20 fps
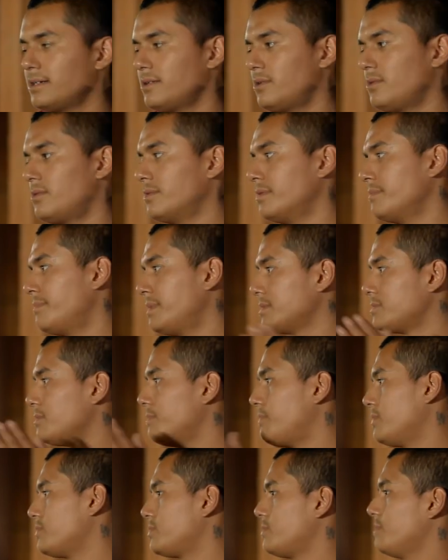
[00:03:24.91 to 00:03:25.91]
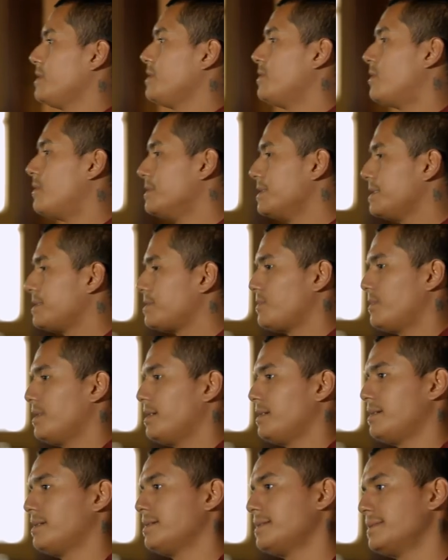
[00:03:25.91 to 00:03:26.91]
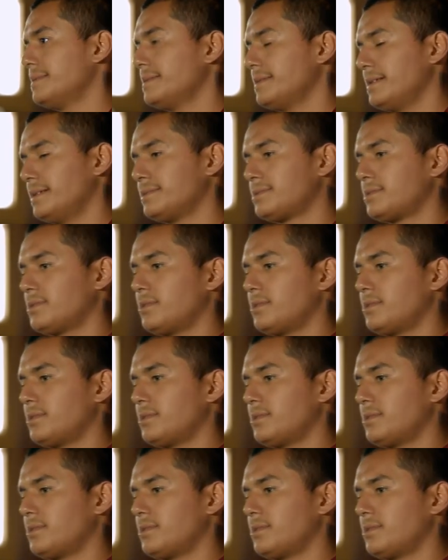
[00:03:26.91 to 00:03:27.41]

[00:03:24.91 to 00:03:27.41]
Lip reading: Or am I supposed to be going this way? And